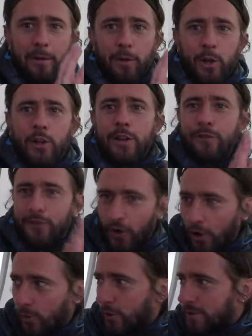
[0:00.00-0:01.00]
am looking
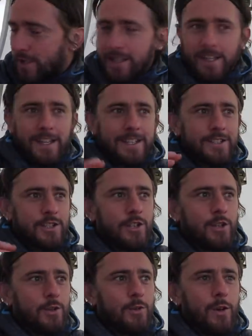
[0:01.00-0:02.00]
forward
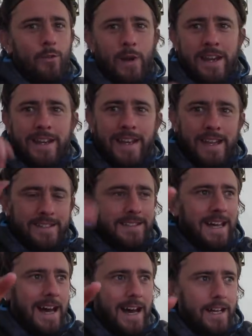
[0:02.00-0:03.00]
to when it gets
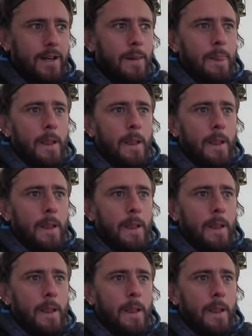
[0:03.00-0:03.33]
dark